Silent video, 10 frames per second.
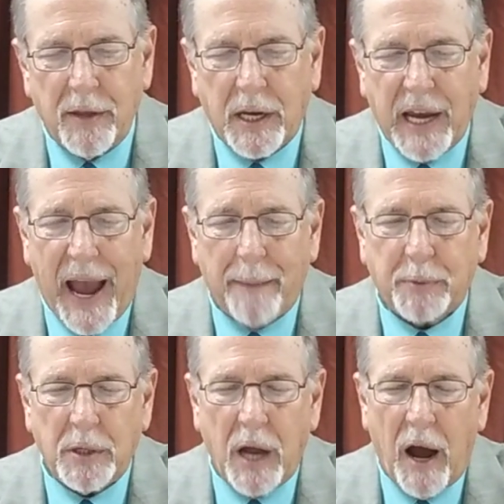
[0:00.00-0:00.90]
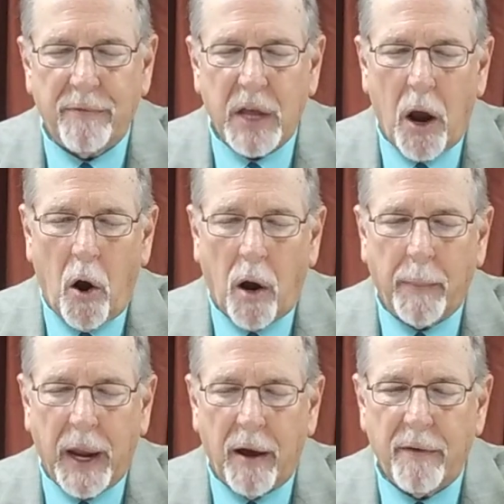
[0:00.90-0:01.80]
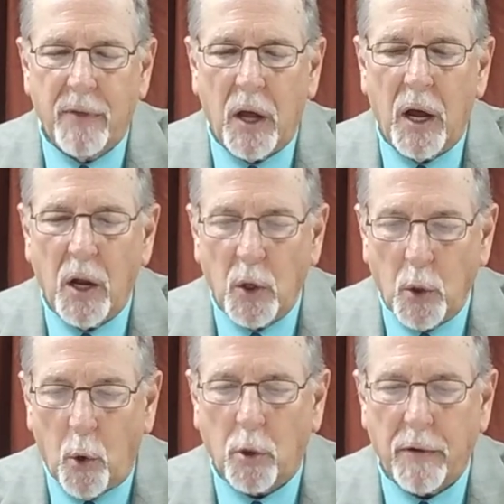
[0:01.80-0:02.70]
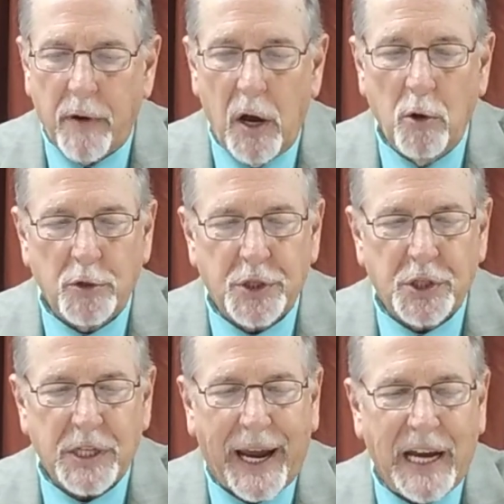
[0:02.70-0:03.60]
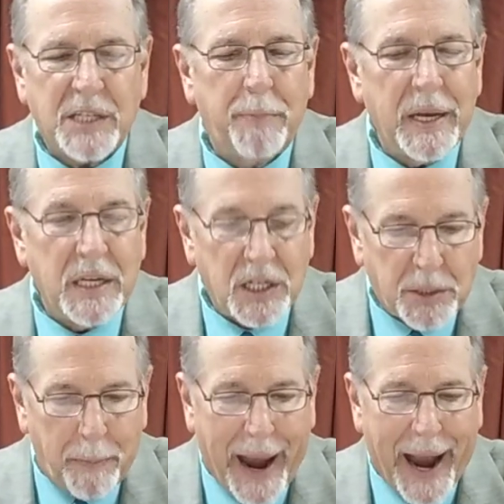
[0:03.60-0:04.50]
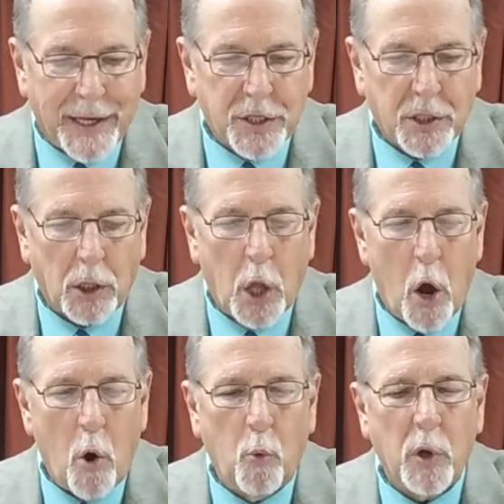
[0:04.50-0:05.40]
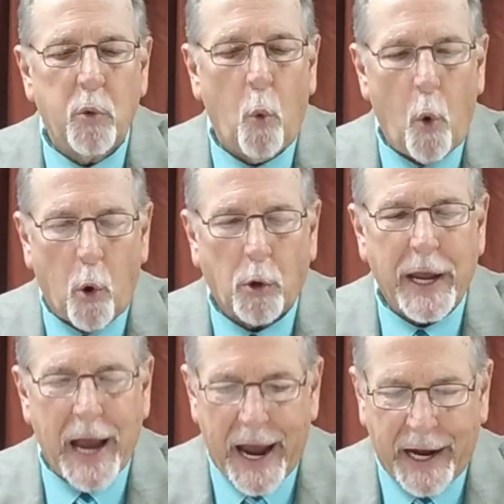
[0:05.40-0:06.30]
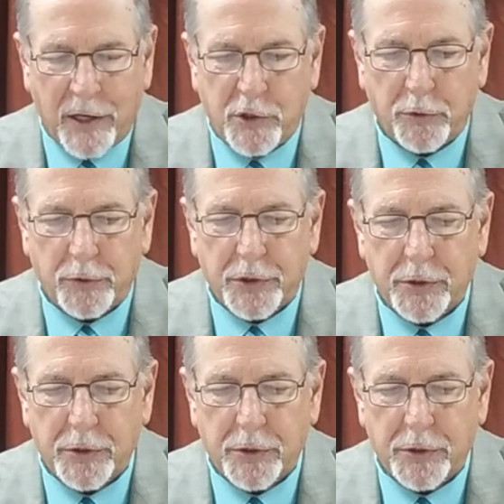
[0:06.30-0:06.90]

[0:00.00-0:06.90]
the captain of the army of the Lord of hosts has been dispatched along with warring angels